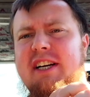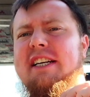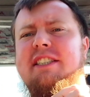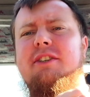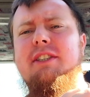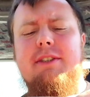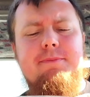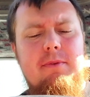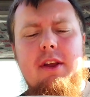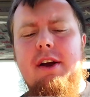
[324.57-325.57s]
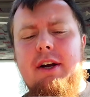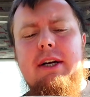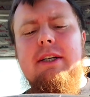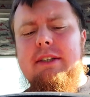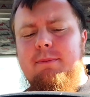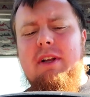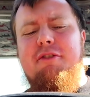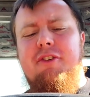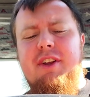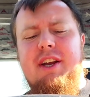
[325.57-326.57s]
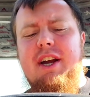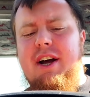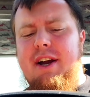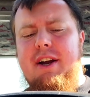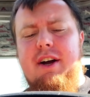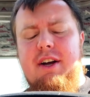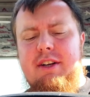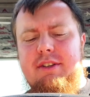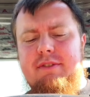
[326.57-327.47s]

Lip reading: K-Series definitely a